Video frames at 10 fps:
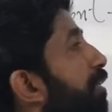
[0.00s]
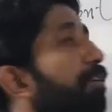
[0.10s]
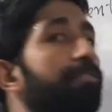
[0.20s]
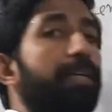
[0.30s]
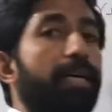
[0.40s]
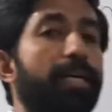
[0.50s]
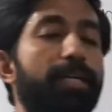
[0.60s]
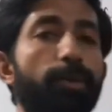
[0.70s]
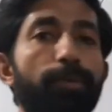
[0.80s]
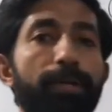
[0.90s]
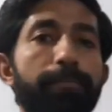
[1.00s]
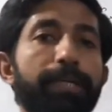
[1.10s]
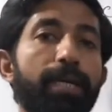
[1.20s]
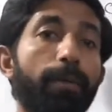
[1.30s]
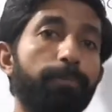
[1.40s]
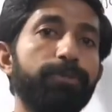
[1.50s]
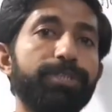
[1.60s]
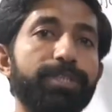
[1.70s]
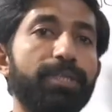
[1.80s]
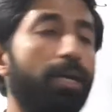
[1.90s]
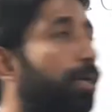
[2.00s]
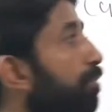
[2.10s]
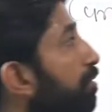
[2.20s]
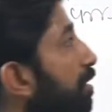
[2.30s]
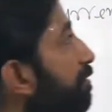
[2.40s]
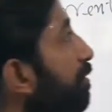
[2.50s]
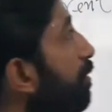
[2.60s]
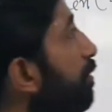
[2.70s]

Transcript: of current will be opposite to the flow